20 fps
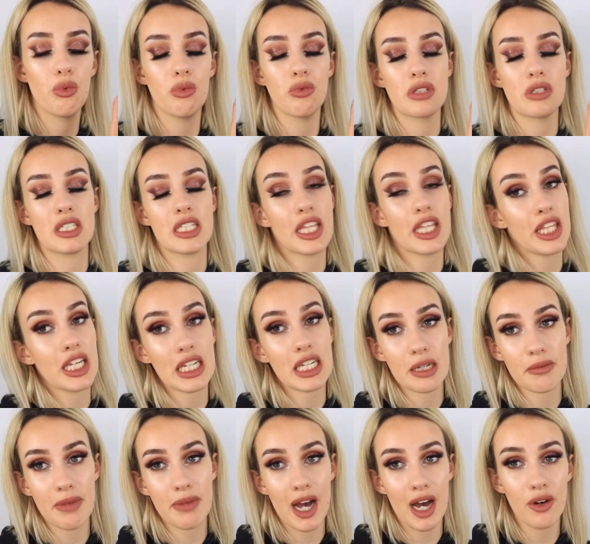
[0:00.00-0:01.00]
to think
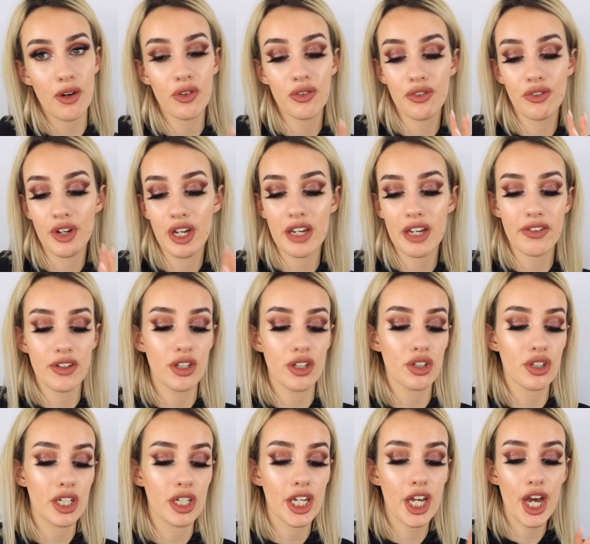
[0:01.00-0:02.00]
about for if you're
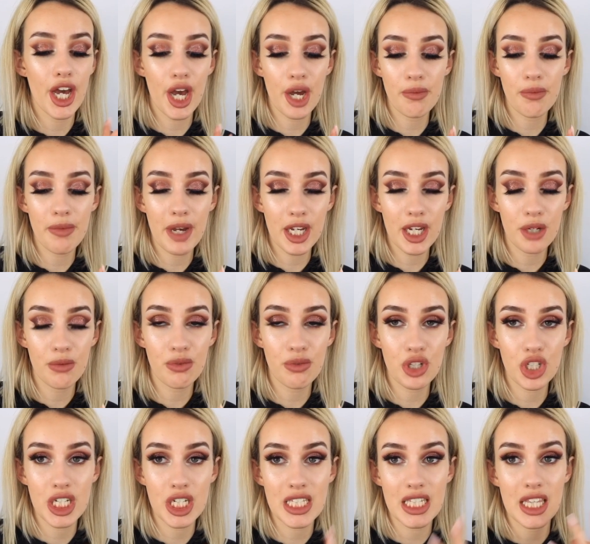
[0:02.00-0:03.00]
looking at your own makeup
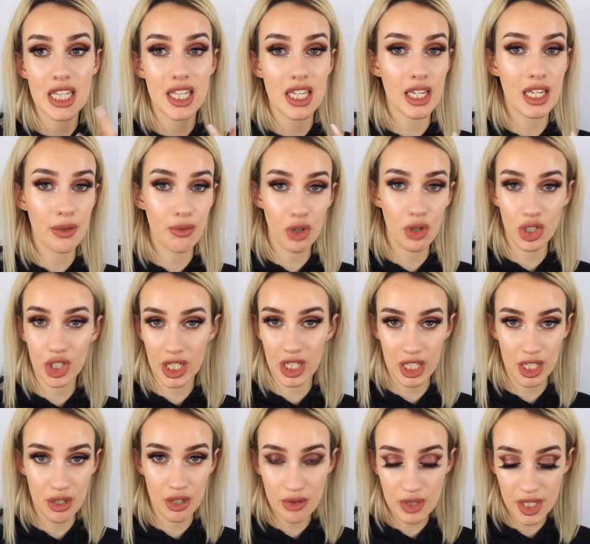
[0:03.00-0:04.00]
brushes and thinking what could I
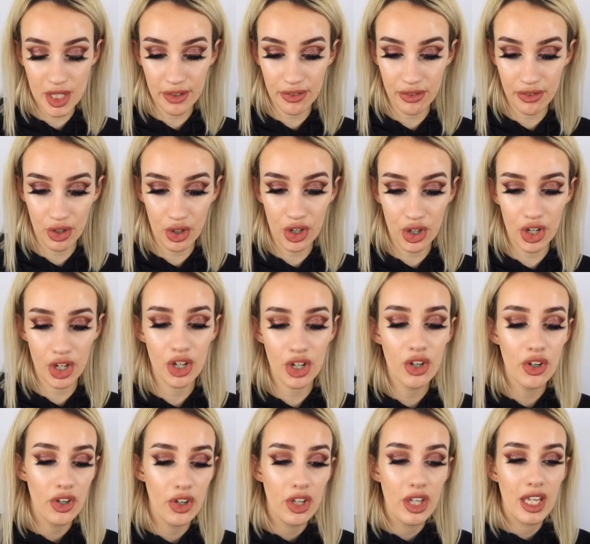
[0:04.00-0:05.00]
use it for,
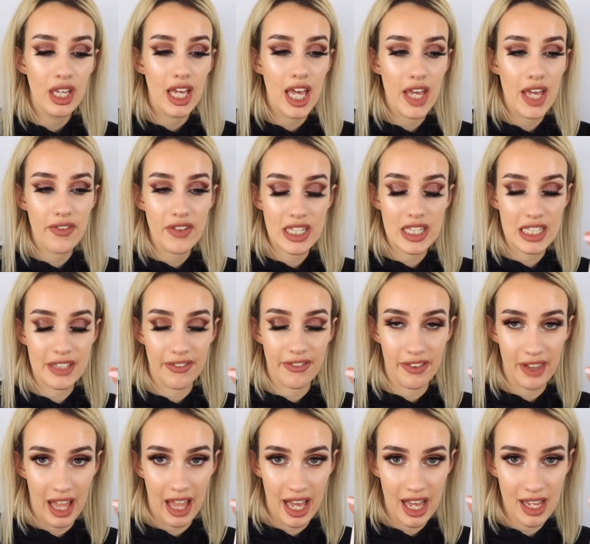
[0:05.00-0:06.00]
if it's
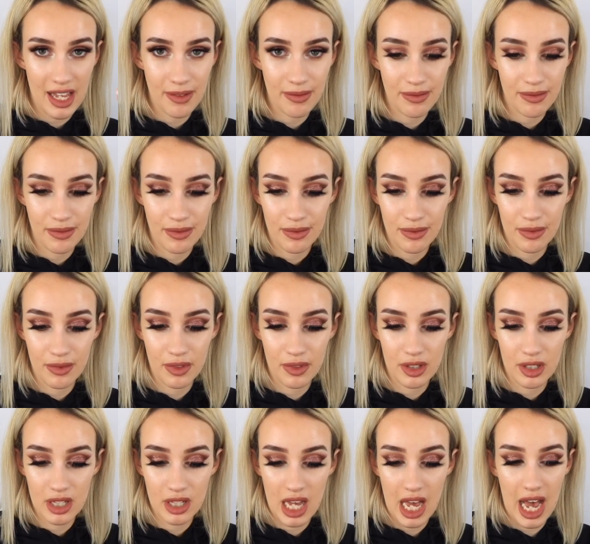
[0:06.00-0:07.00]
flat
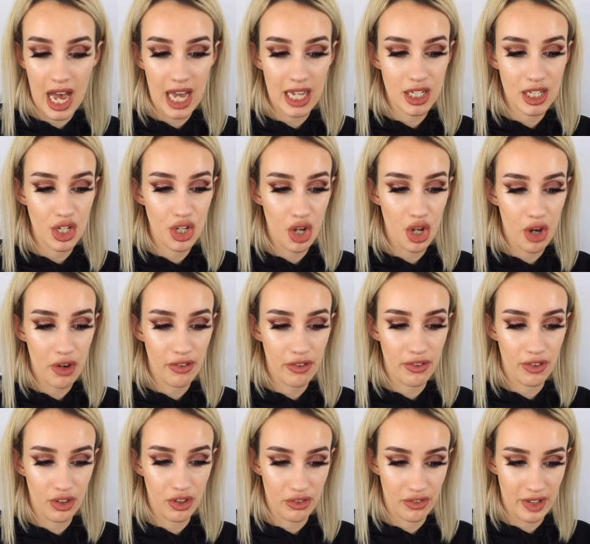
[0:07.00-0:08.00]
and not
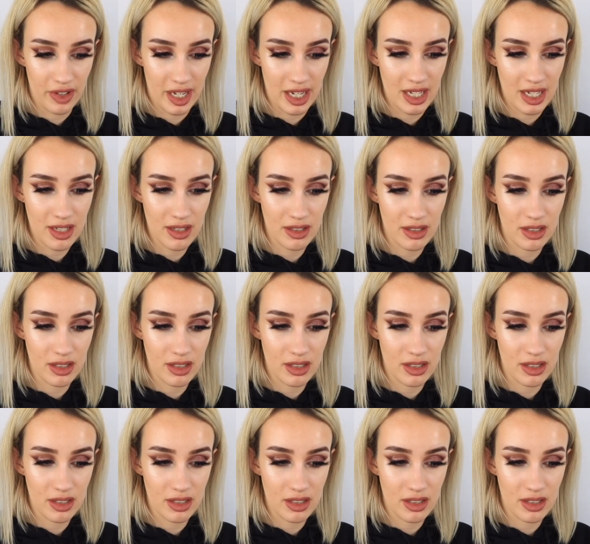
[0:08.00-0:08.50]
fluffy,